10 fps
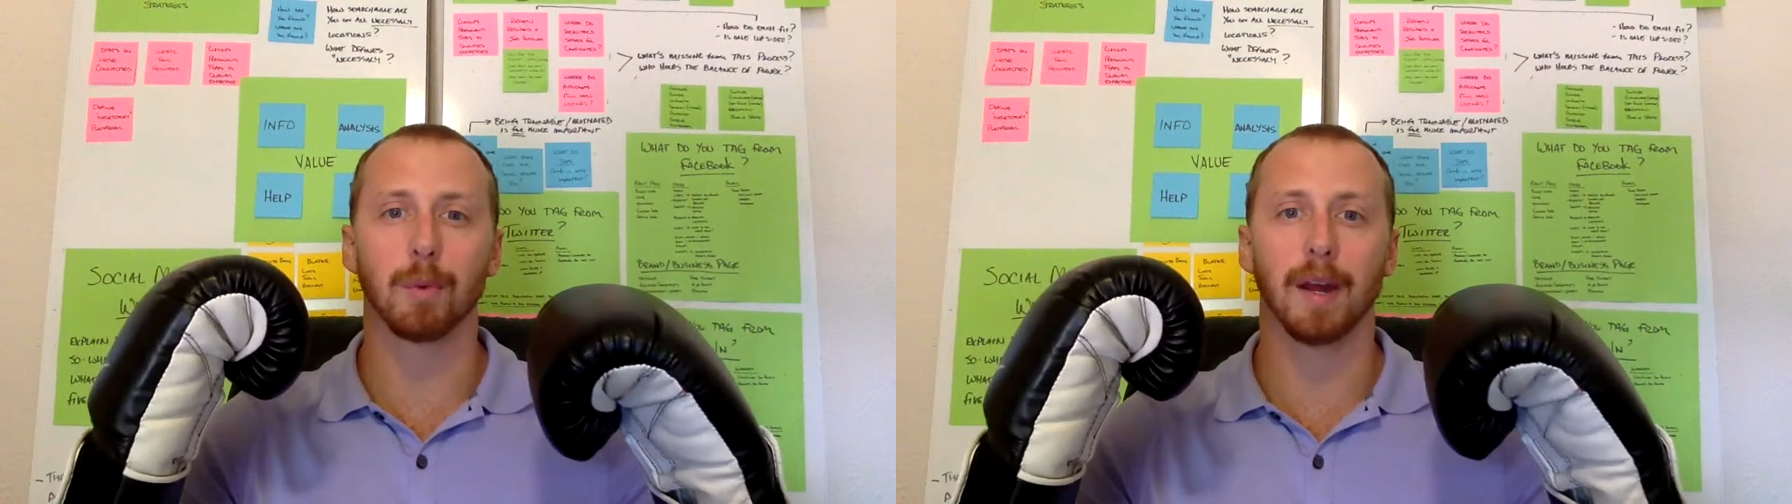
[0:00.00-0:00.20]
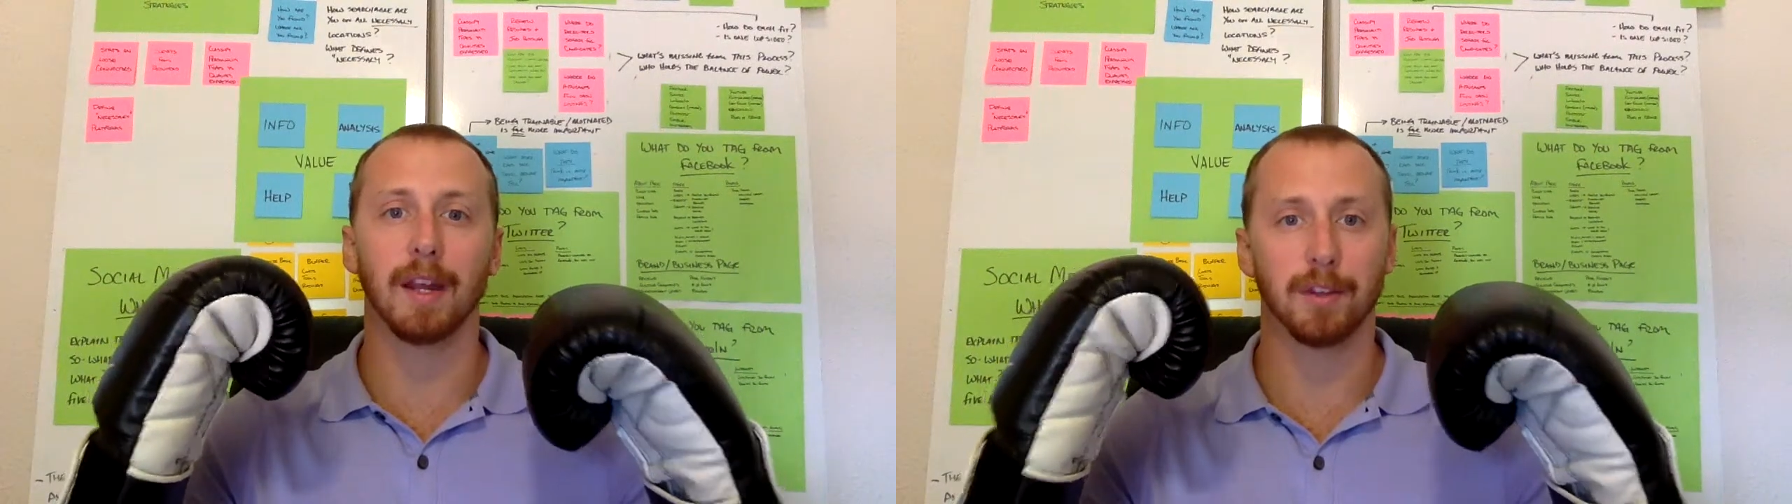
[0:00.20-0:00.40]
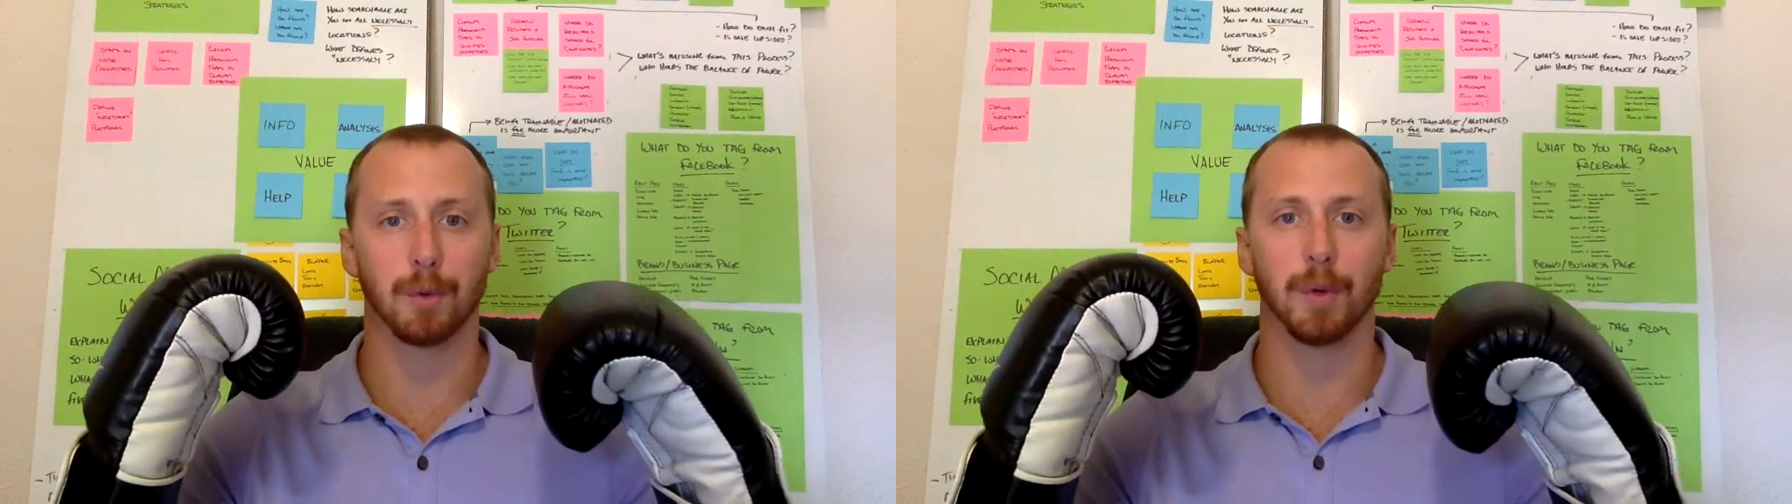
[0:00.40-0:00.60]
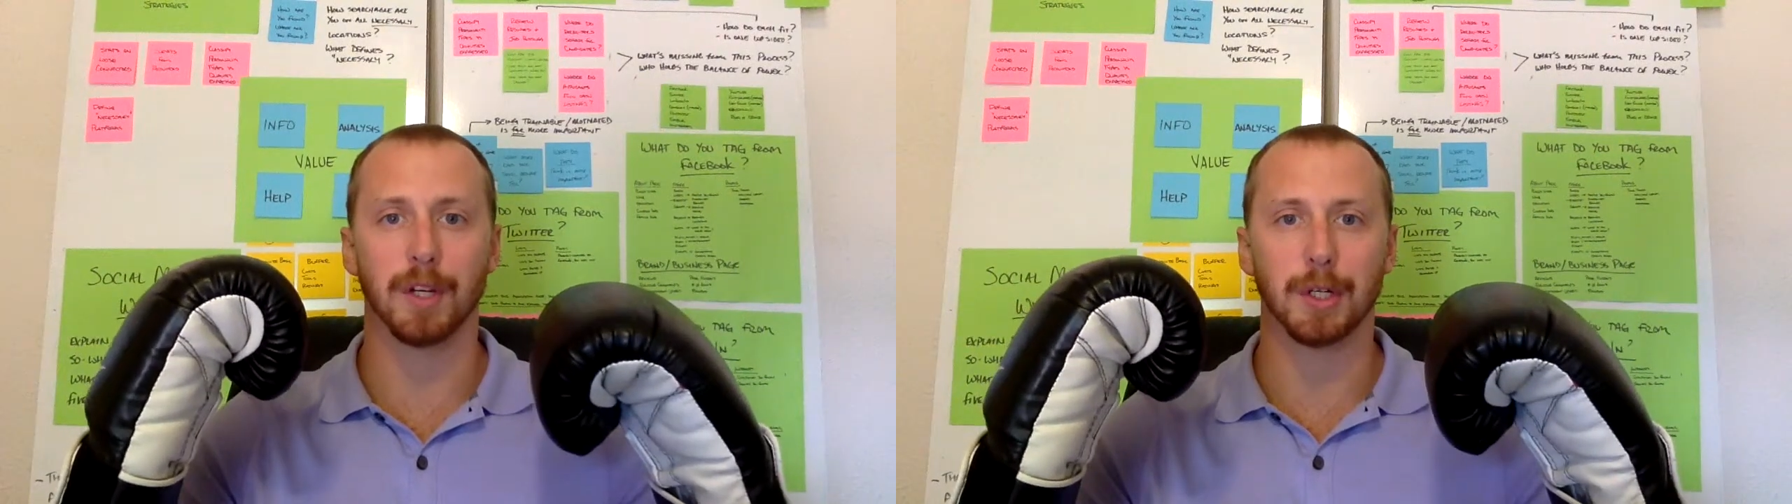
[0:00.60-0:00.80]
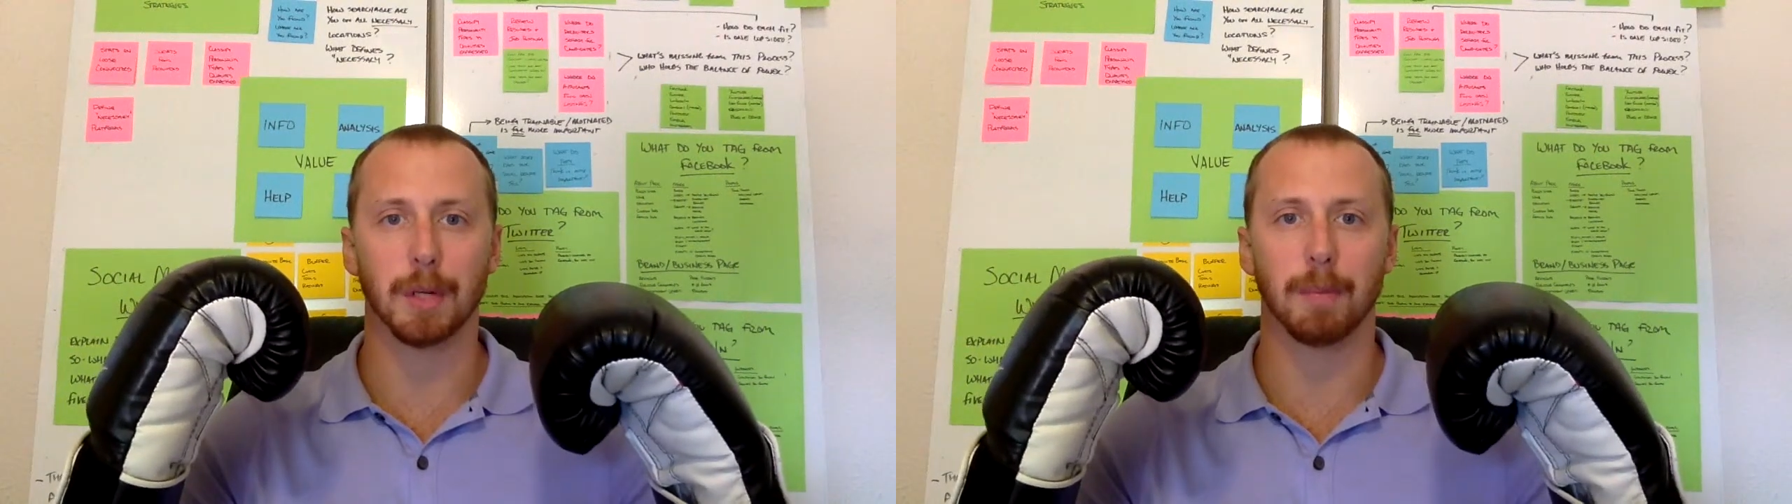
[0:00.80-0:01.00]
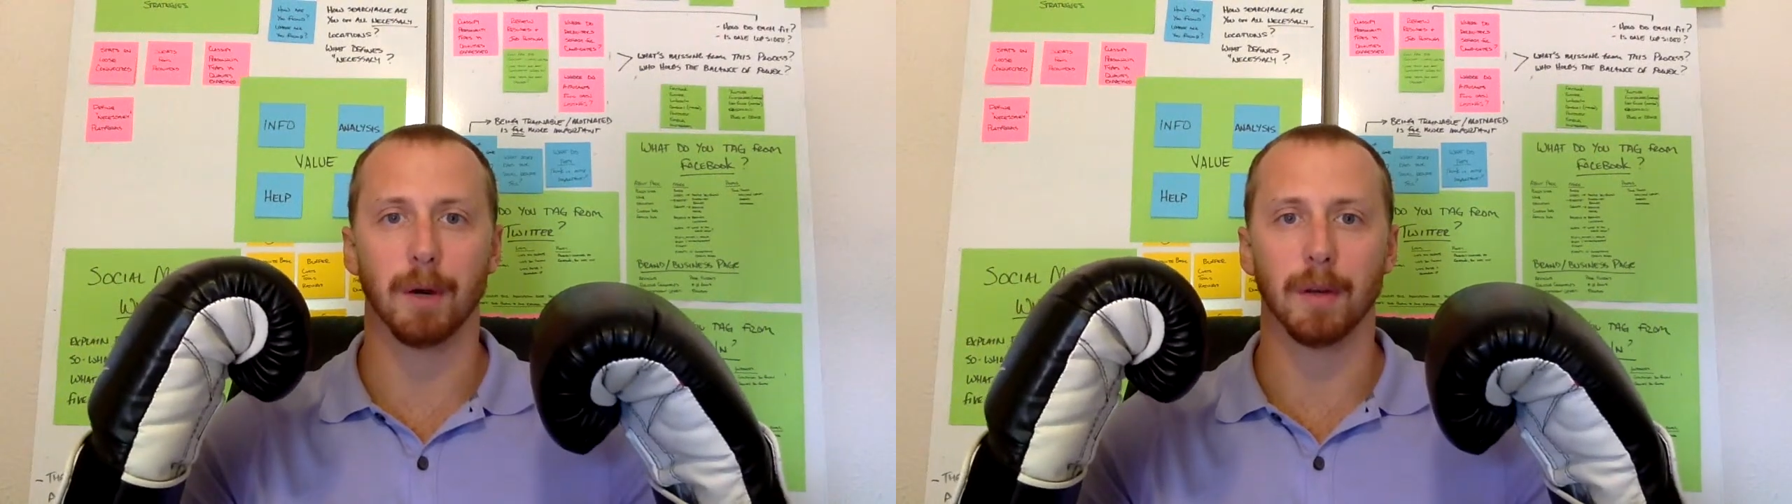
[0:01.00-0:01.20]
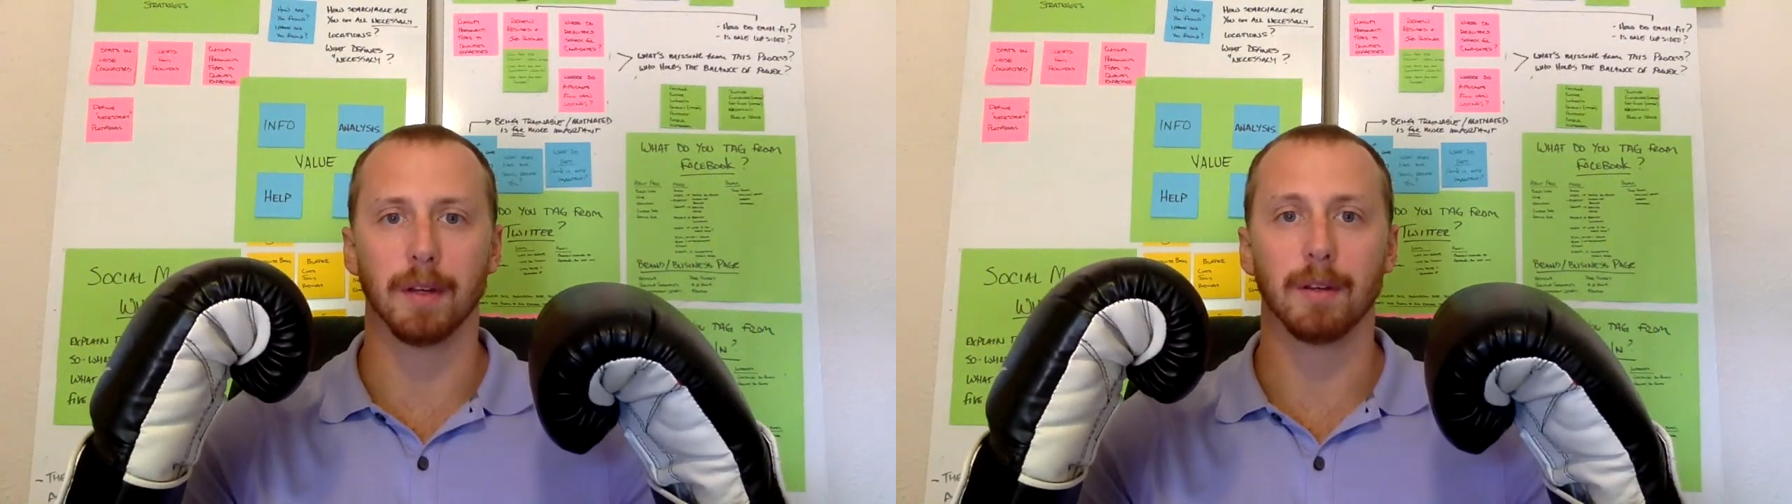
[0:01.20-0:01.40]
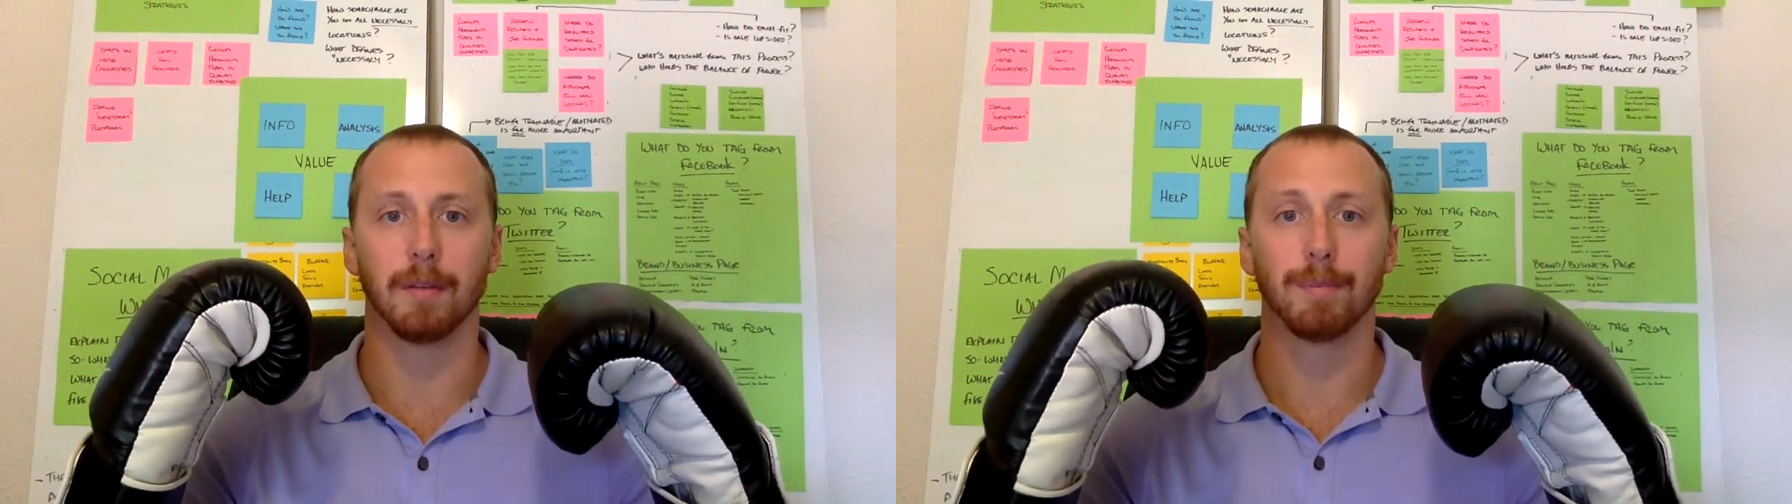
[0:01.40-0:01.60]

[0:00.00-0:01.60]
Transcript: way to reach your opponent.